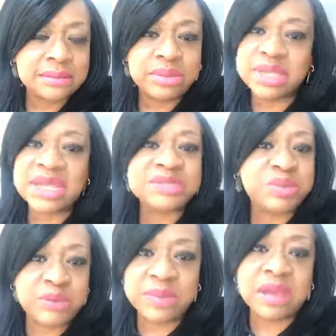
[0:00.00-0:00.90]
please
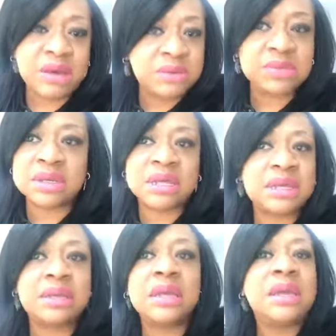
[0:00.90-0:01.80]
put me on
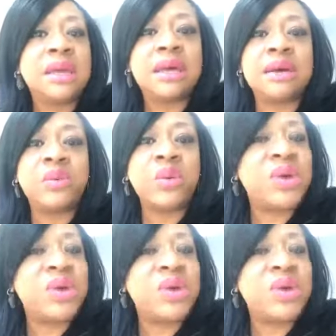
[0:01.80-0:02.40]
with